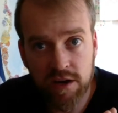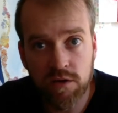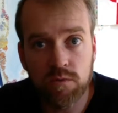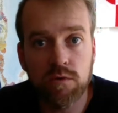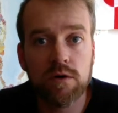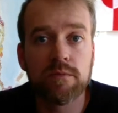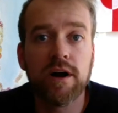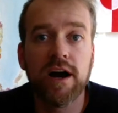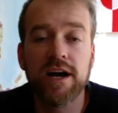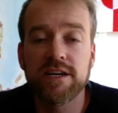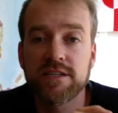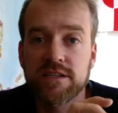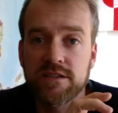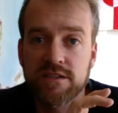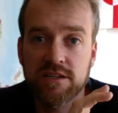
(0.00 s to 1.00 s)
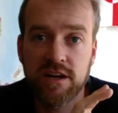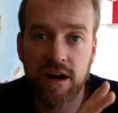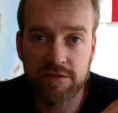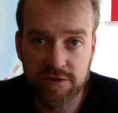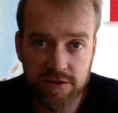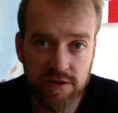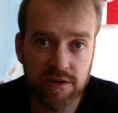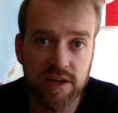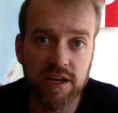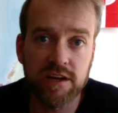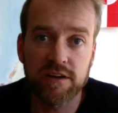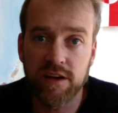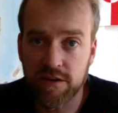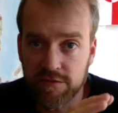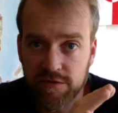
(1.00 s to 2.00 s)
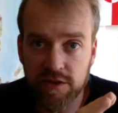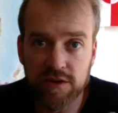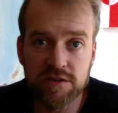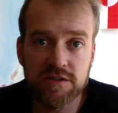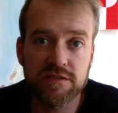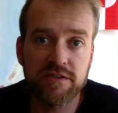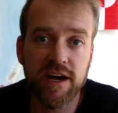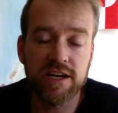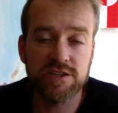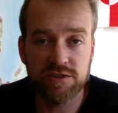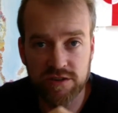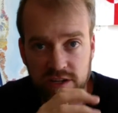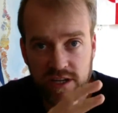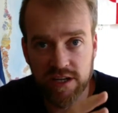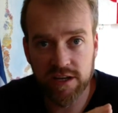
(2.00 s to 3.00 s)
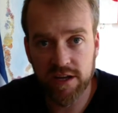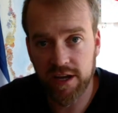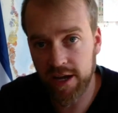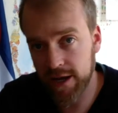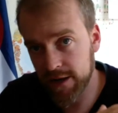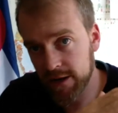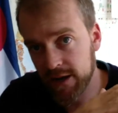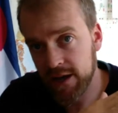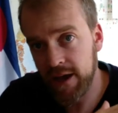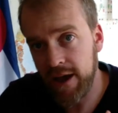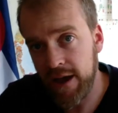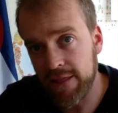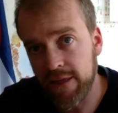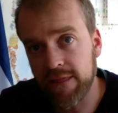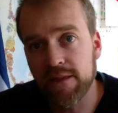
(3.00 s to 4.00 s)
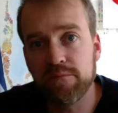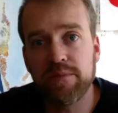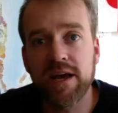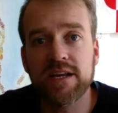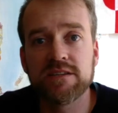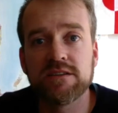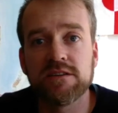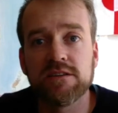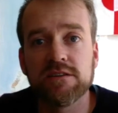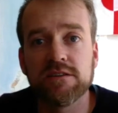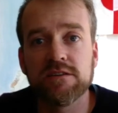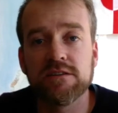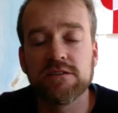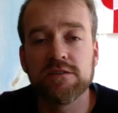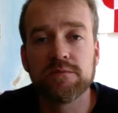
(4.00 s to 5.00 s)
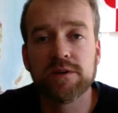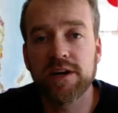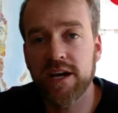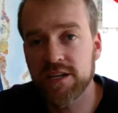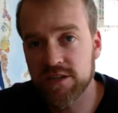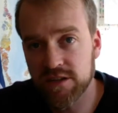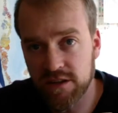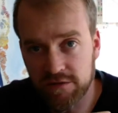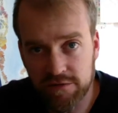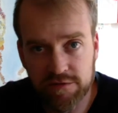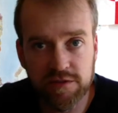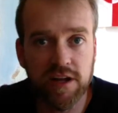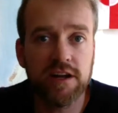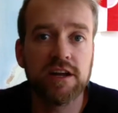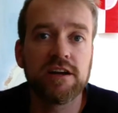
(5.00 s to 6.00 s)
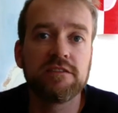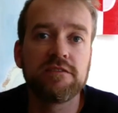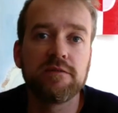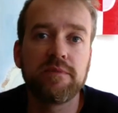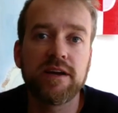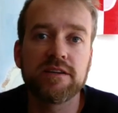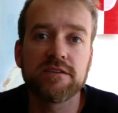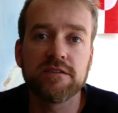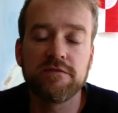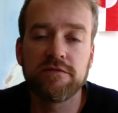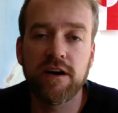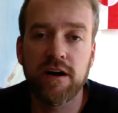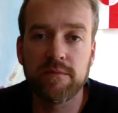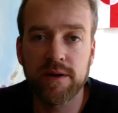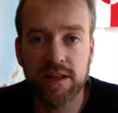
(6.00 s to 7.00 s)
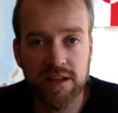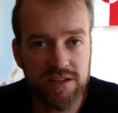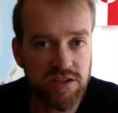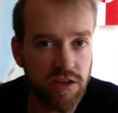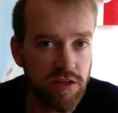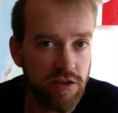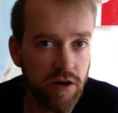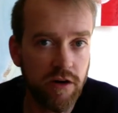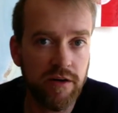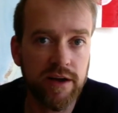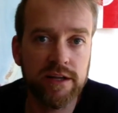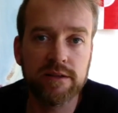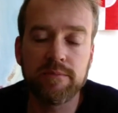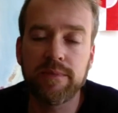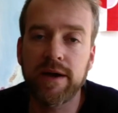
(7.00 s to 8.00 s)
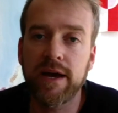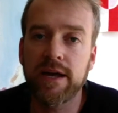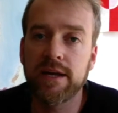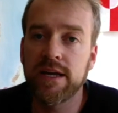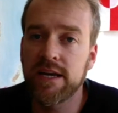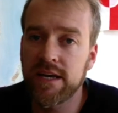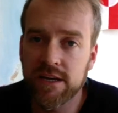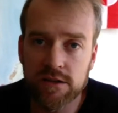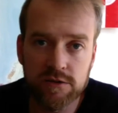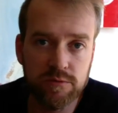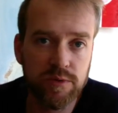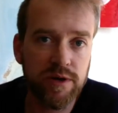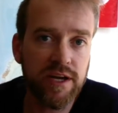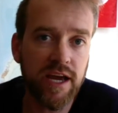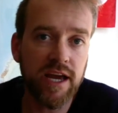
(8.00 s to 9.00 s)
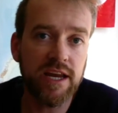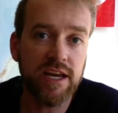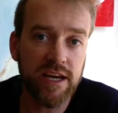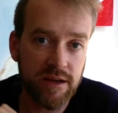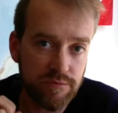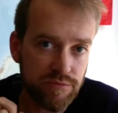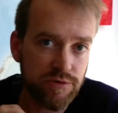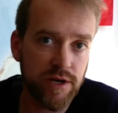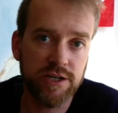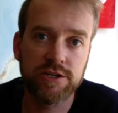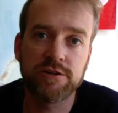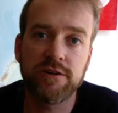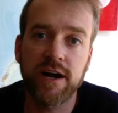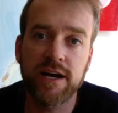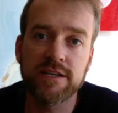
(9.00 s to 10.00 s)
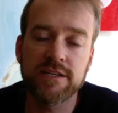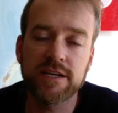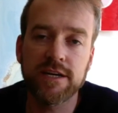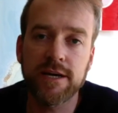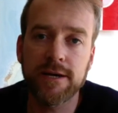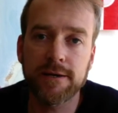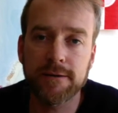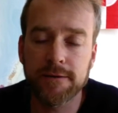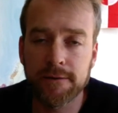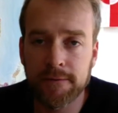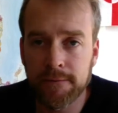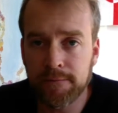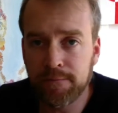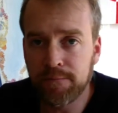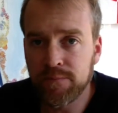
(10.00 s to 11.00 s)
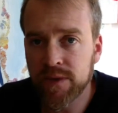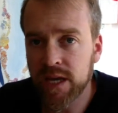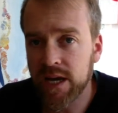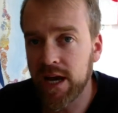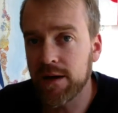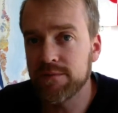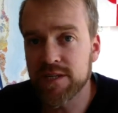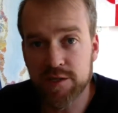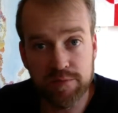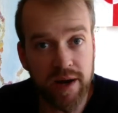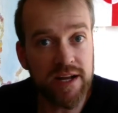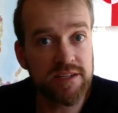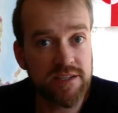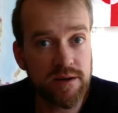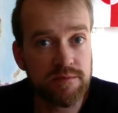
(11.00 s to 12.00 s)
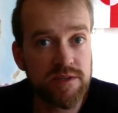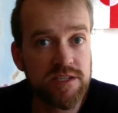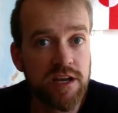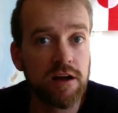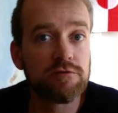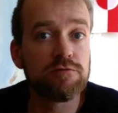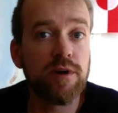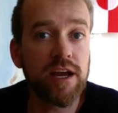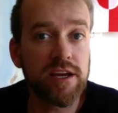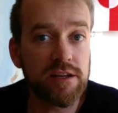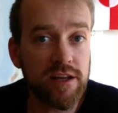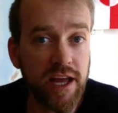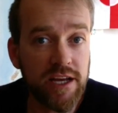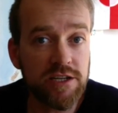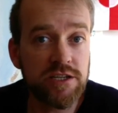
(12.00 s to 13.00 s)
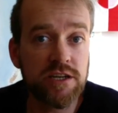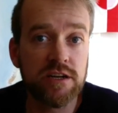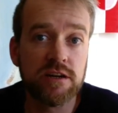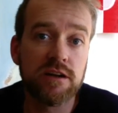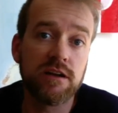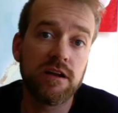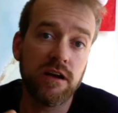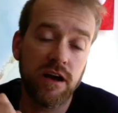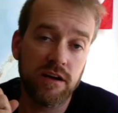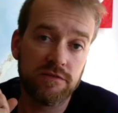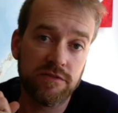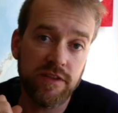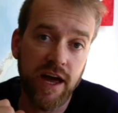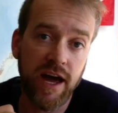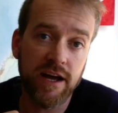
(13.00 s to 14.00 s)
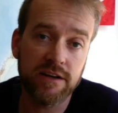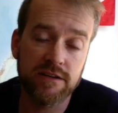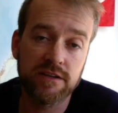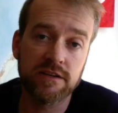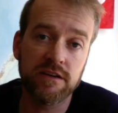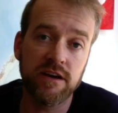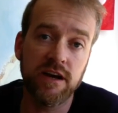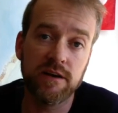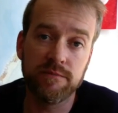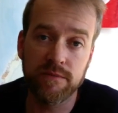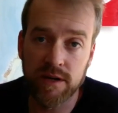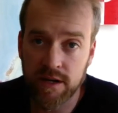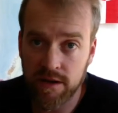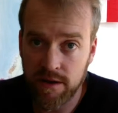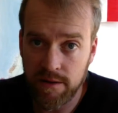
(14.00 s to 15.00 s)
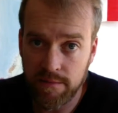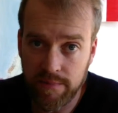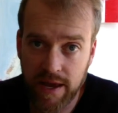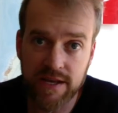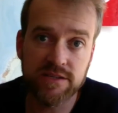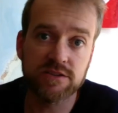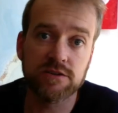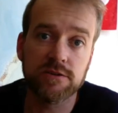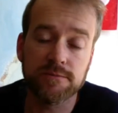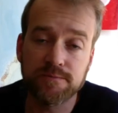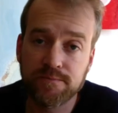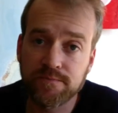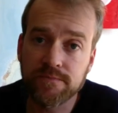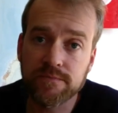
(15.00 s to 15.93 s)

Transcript: Warmer ice is softer, it flows faster, and then the basal lubrication, the flooding of the basal environment that's thawing the bed, lubricating it, pressurizing it. Despite some self-regulation of that basal